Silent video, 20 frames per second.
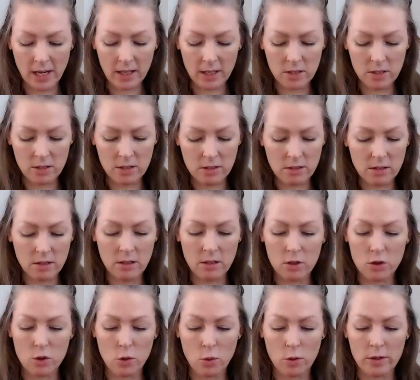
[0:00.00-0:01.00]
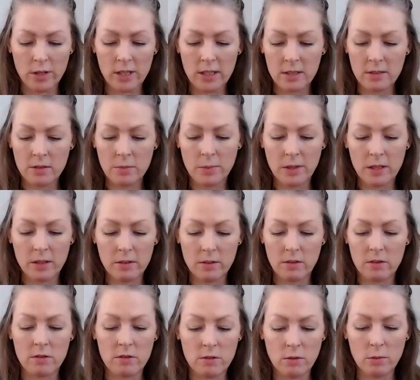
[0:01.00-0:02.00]
I just adore it because
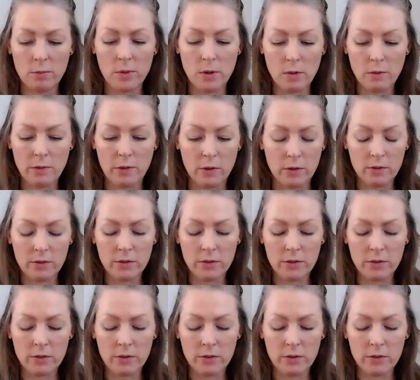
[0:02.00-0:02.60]
it's so beautiful.